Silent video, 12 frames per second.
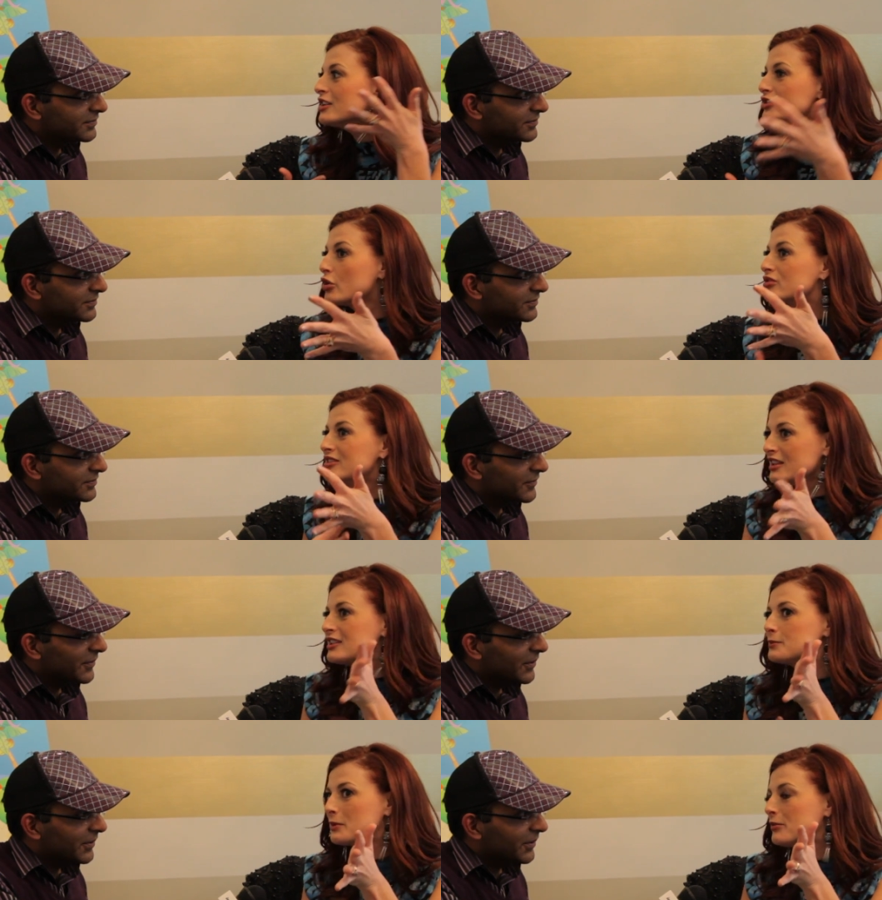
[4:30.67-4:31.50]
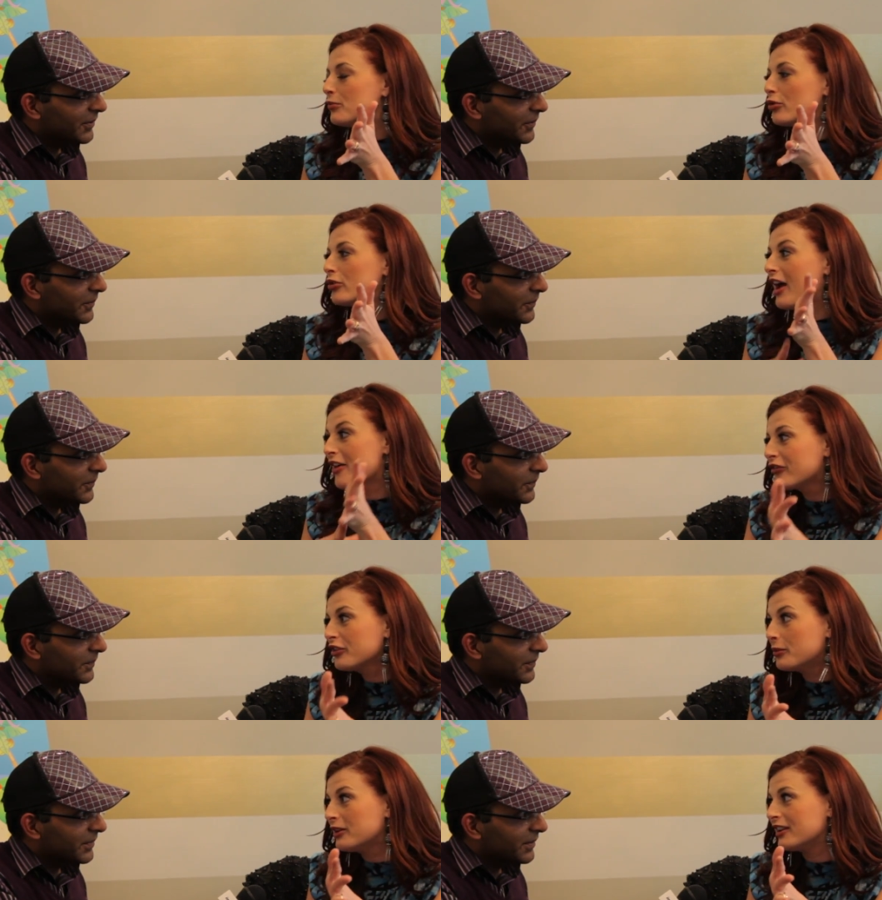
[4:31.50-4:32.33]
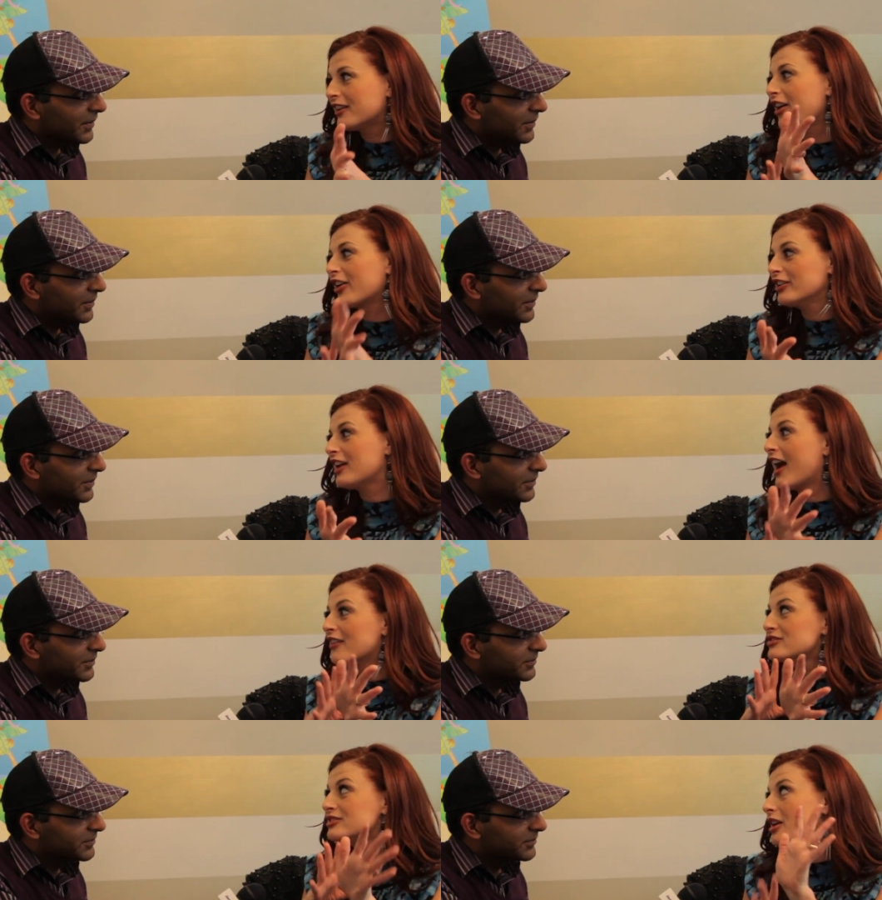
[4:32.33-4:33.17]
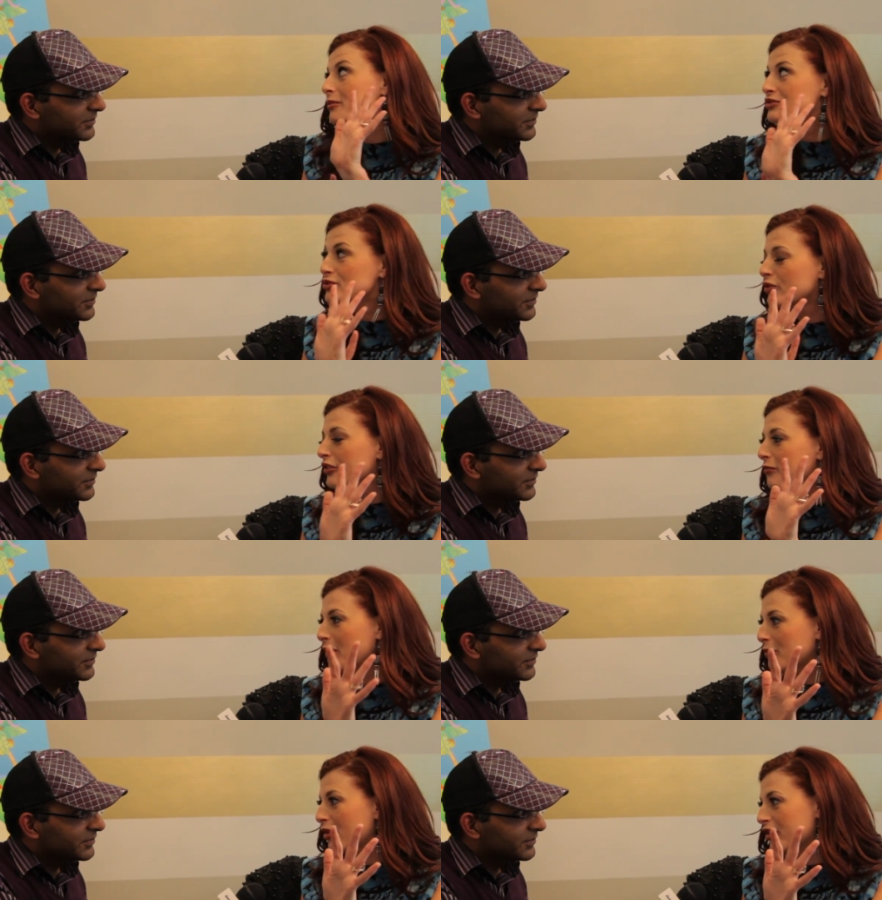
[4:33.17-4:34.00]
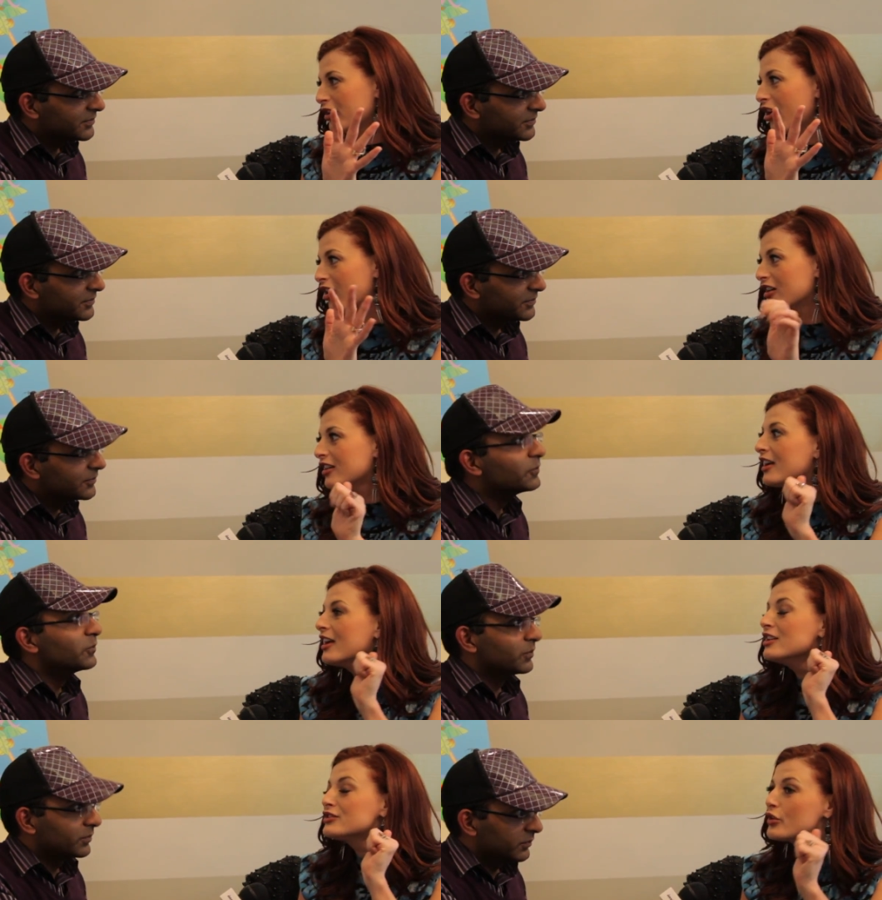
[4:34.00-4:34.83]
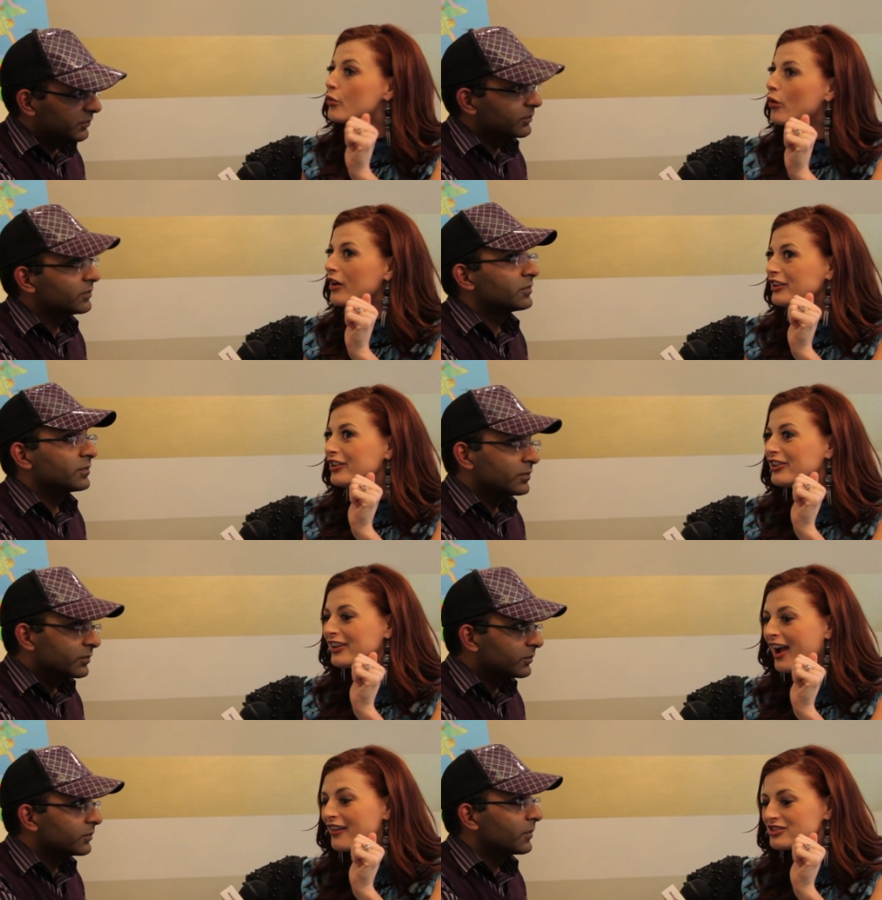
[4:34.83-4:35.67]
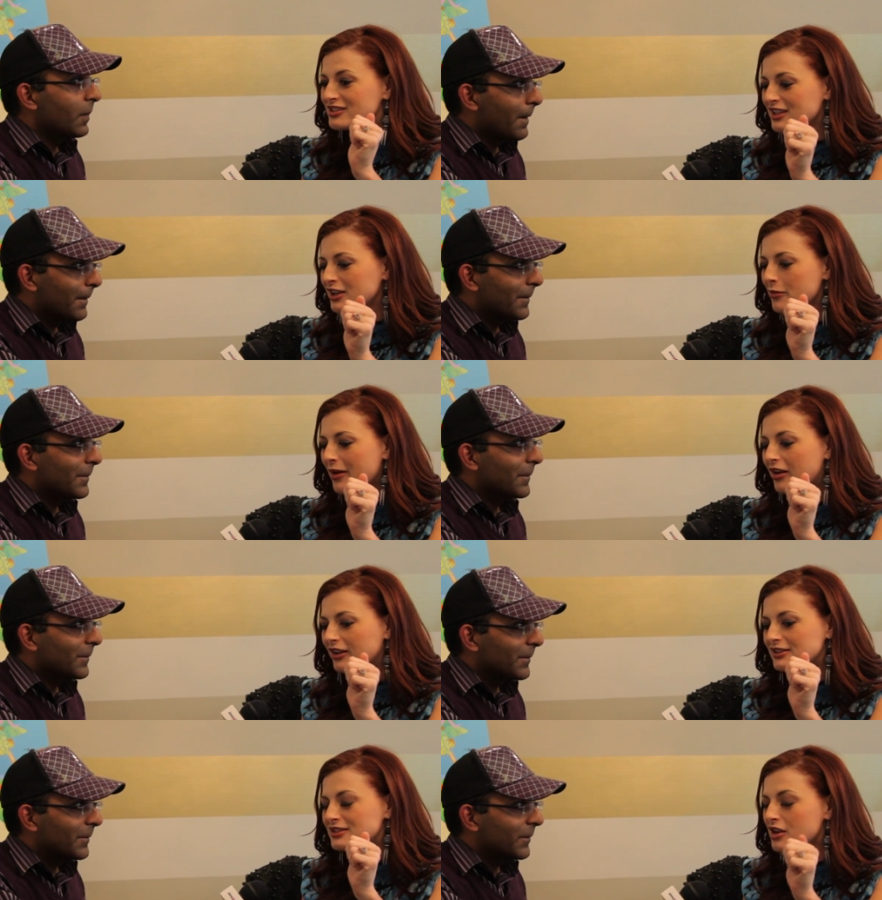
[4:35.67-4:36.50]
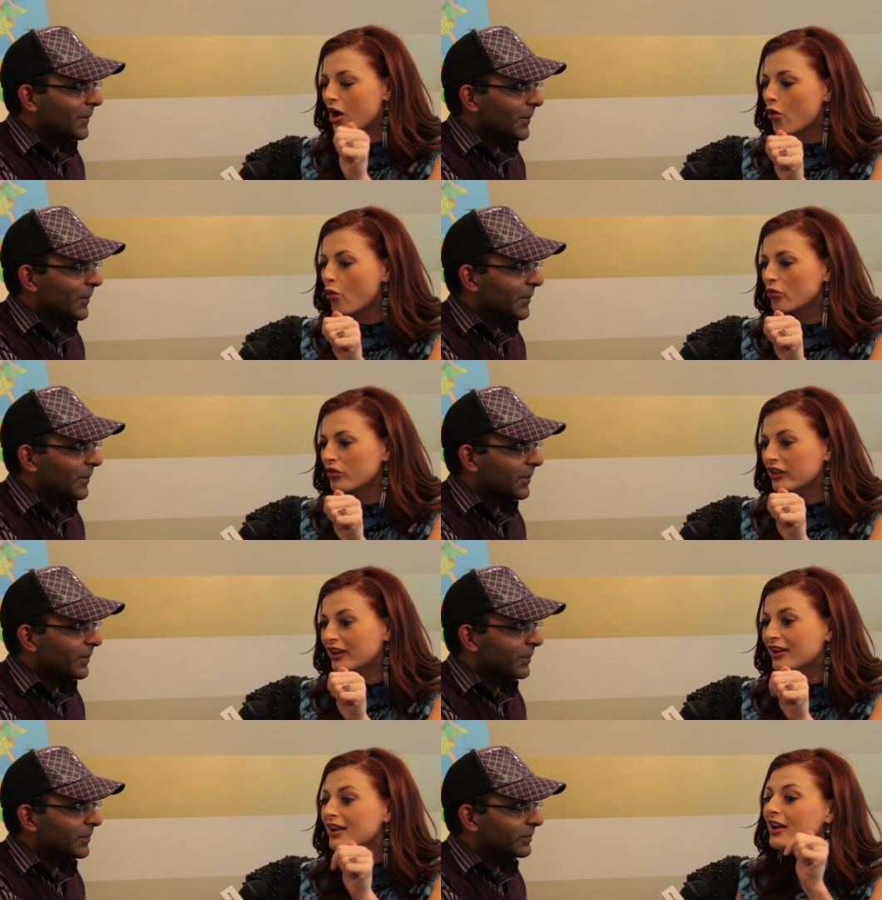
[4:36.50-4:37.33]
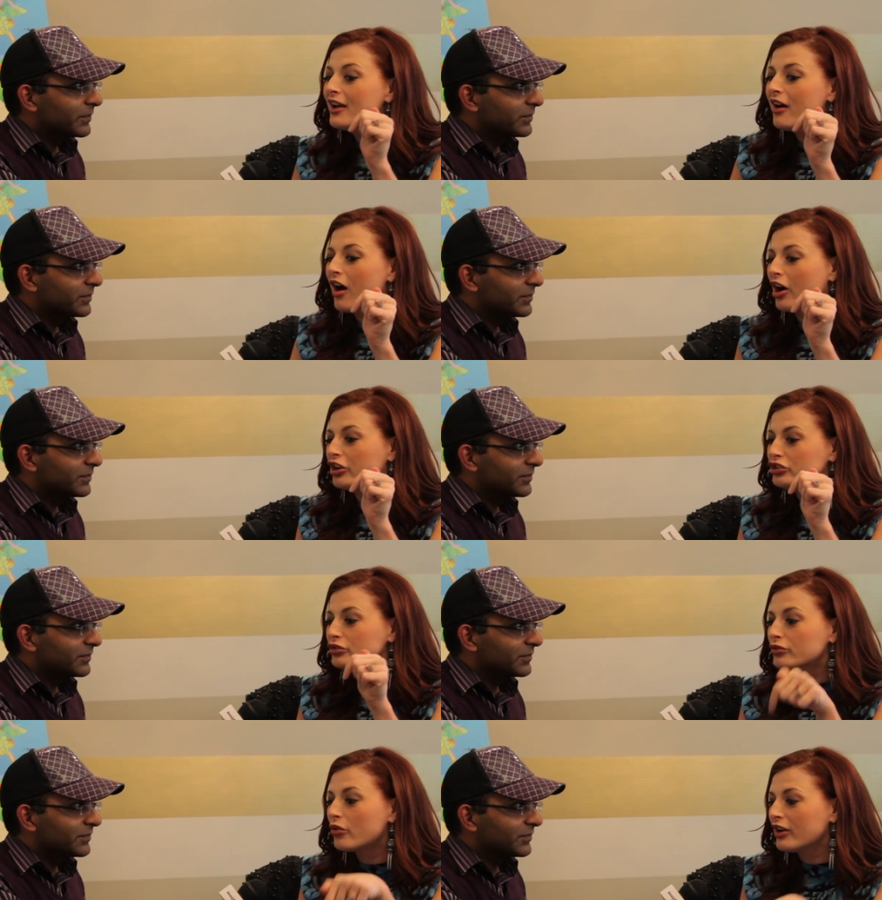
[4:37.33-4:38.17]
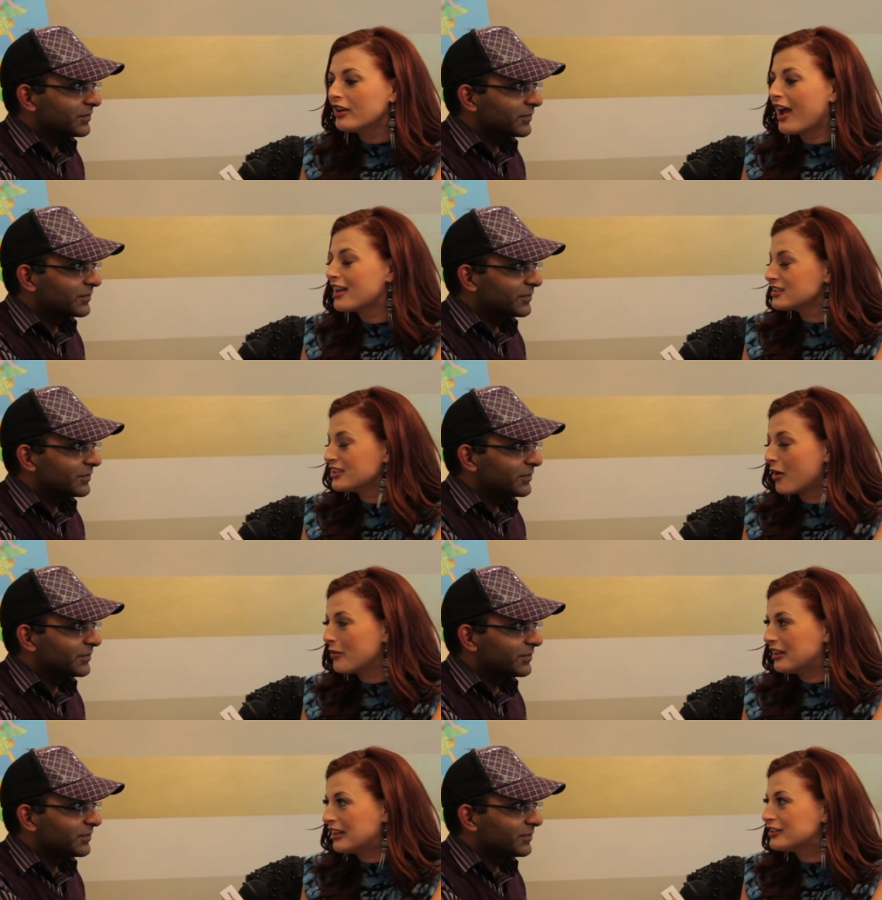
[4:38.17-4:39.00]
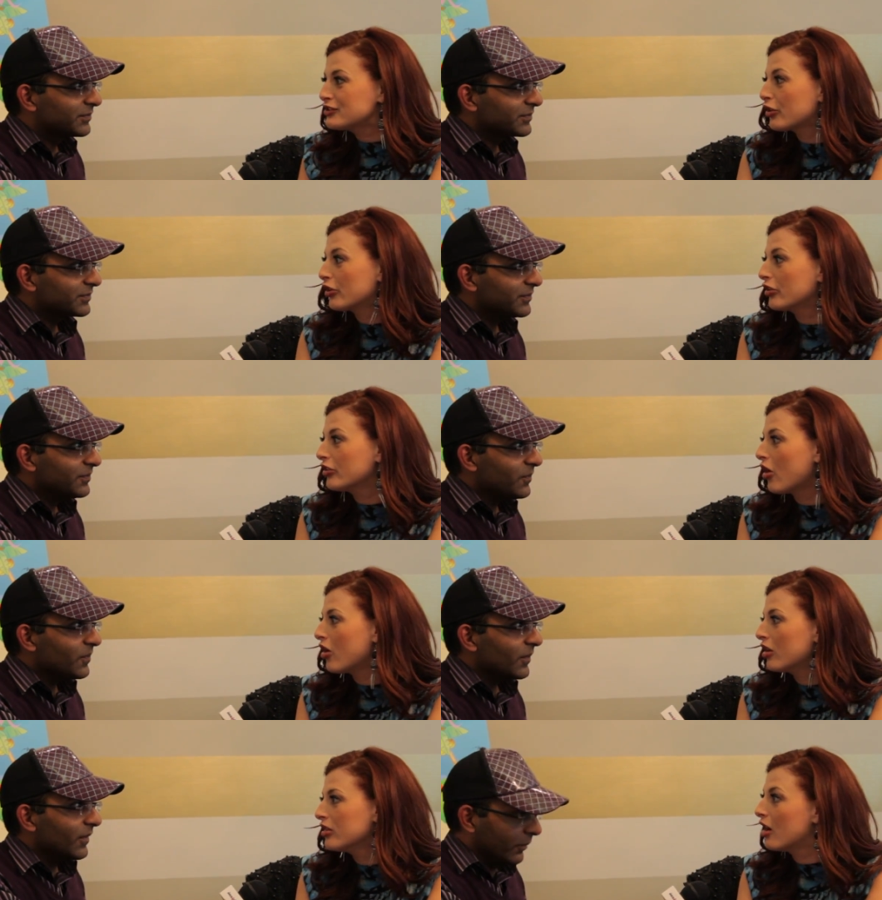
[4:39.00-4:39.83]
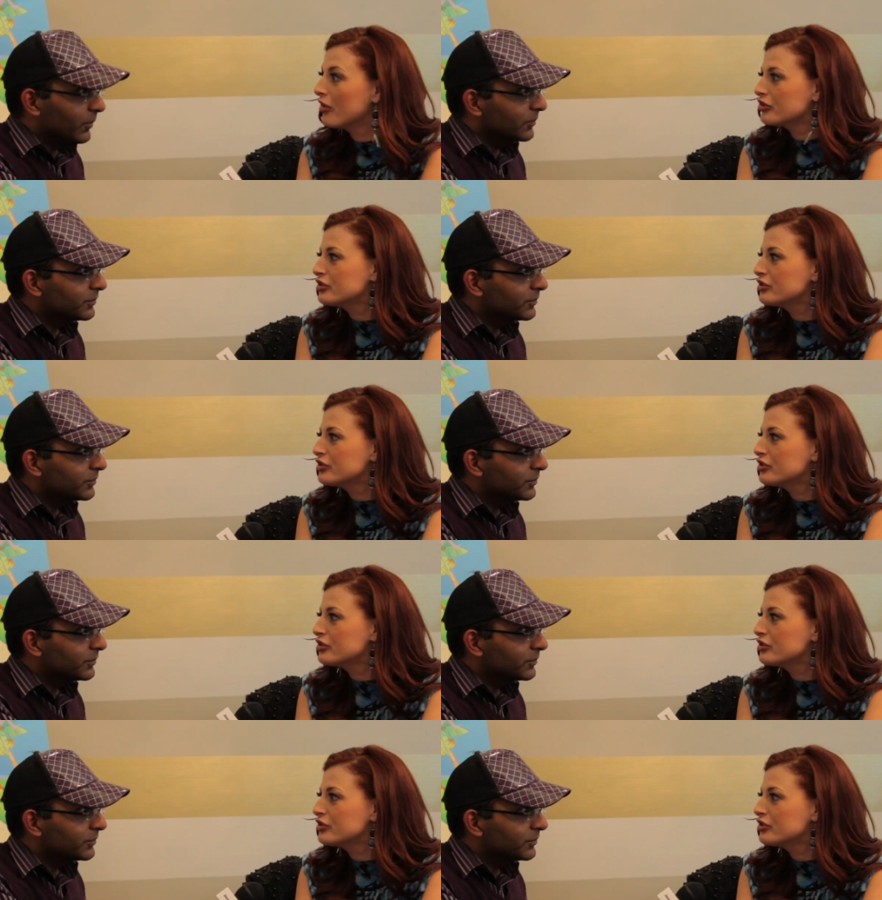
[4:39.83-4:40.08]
Speaker 1: So 6 people every week are going to have some sort of Big Brother card. So what you're going to have to think about is not only are you going to, as a nominee, turn on the other